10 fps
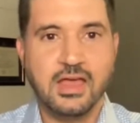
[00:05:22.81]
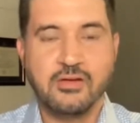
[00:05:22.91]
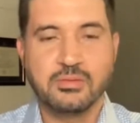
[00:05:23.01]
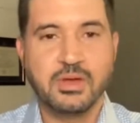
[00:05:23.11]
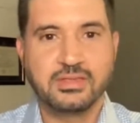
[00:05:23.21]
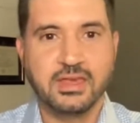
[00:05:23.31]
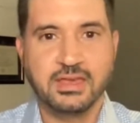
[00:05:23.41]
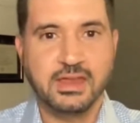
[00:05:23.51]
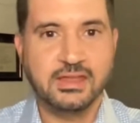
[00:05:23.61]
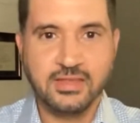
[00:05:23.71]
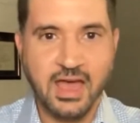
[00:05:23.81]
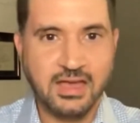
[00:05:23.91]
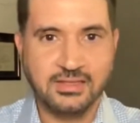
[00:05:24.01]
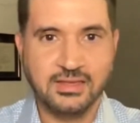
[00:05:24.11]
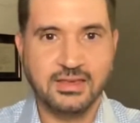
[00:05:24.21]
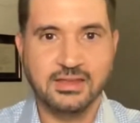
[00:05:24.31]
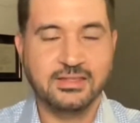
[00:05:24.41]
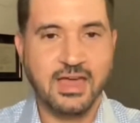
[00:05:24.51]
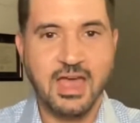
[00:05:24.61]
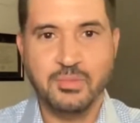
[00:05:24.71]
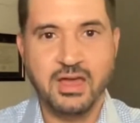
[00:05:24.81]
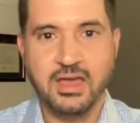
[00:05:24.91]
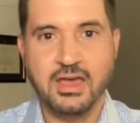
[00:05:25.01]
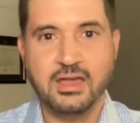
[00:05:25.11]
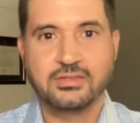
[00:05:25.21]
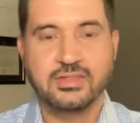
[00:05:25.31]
everybody's saying get into IT, get into MIS.